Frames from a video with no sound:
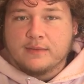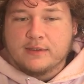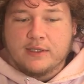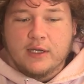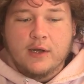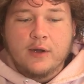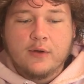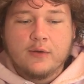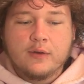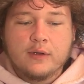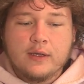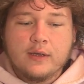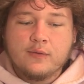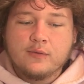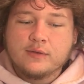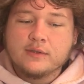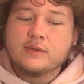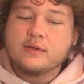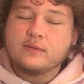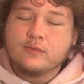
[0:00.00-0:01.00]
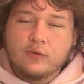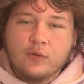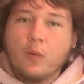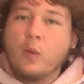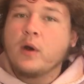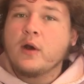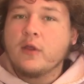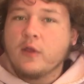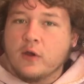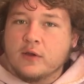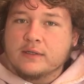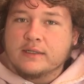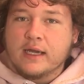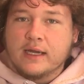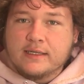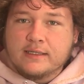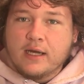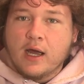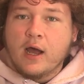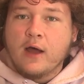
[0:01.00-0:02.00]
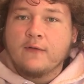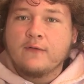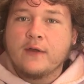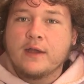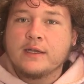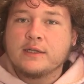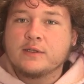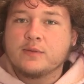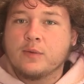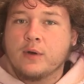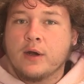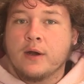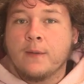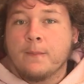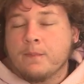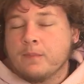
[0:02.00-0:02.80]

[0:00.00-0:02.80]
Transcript: So it was one of those kinds of offense where